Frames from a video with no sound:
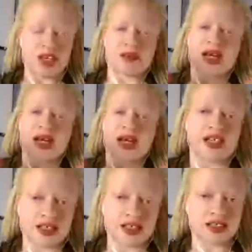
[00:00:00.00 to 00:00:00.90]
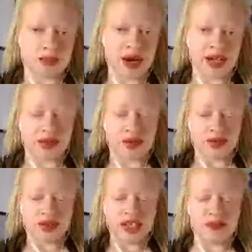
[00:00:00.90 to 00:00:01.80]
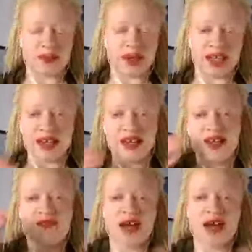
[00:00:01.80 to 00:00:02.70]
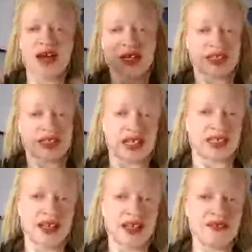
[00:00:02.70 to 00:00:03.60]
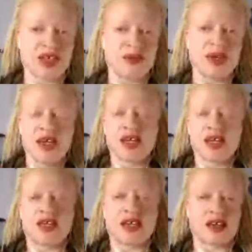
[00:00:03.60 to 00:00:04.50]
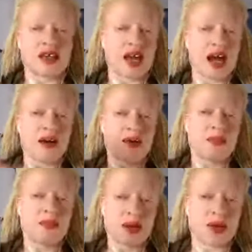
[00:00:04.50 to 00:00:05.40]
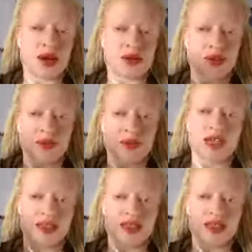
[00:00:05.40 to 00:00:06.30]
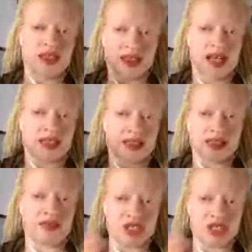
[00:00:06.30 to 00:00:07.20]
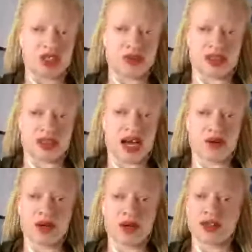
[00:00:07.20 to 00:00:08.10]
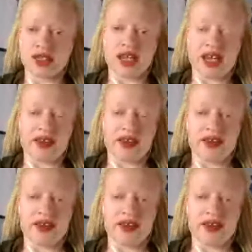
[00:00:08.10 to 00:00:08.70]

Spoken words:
And I'm not saying this is a practical thing, but if I wear a size 11, then I want to be able to go directly to the size 11 shoes. I don't want to look at